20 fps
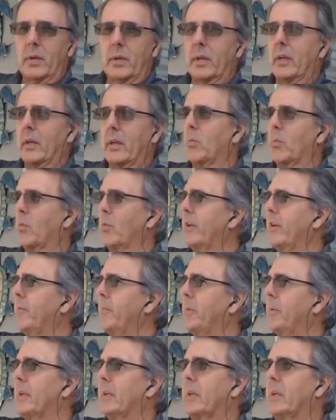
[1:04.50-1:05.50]
and we've
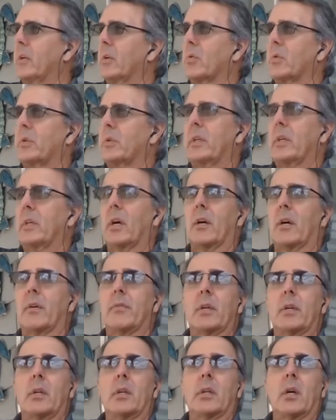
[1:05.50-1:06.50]
been guilty of
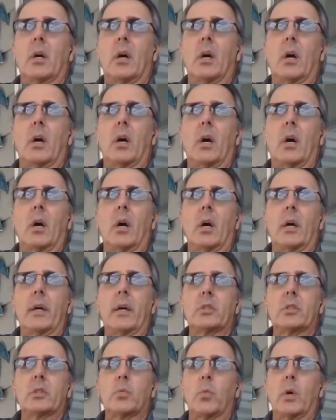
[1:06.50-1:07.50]
it
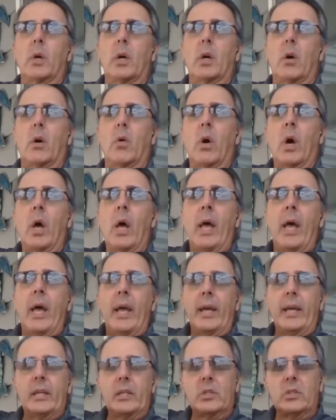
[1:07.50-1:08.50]
as well,
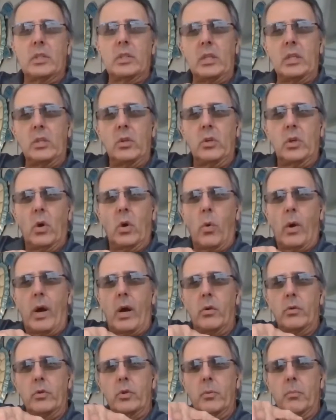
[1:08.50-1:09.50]
is that you go
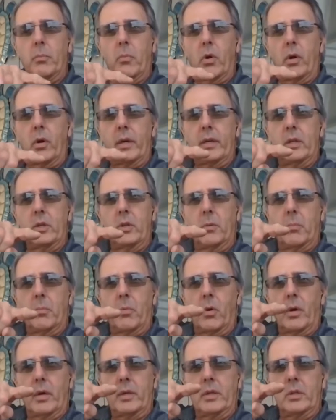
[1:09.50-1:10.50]
out and you market,
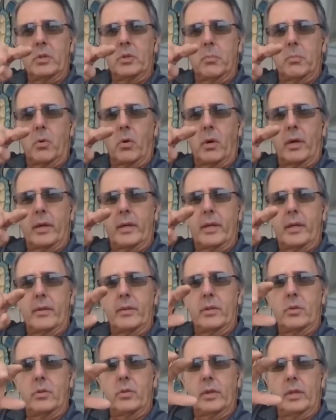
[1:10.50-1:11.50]

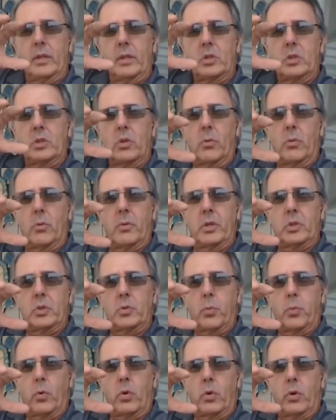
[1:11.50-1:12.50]
and then you get so
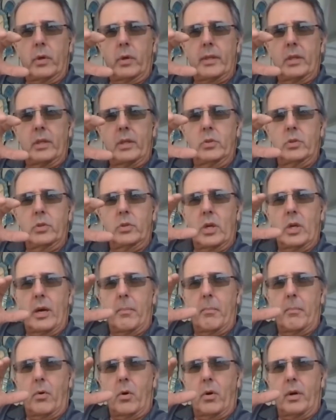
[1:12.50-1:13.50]
much work that you
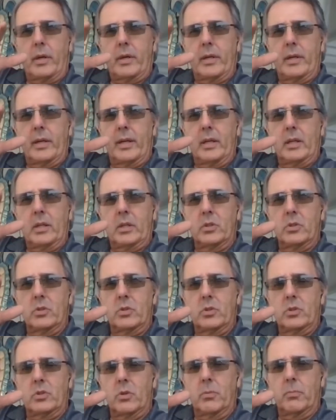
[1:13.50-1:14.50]
stop marketing because
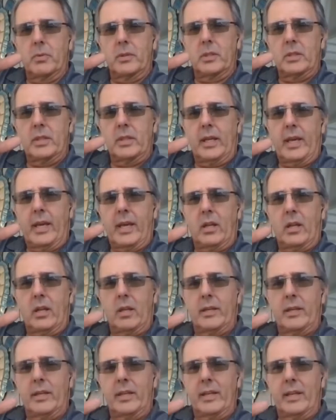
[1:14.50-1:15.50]
you're so busy
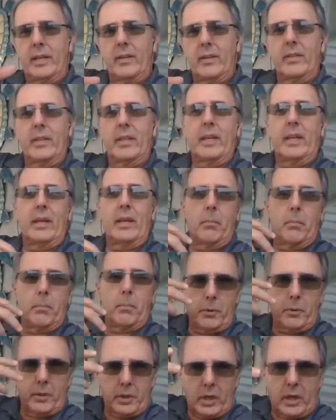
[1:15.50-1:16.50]
handling the
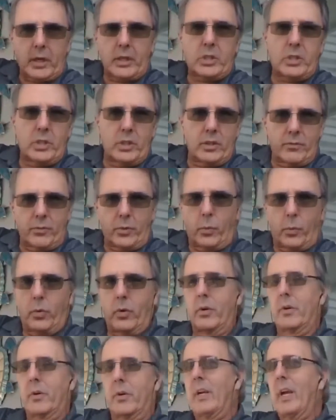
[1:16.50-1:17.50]
production of the
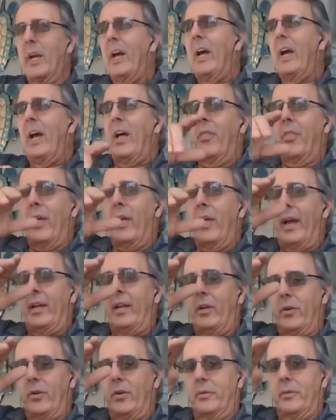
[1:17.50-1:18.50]
work that
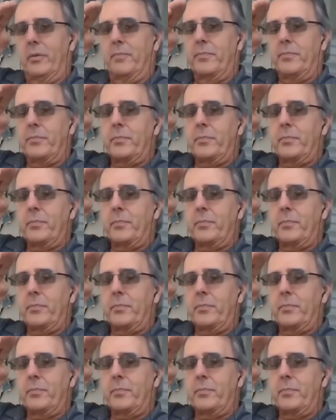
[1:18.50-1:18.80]
your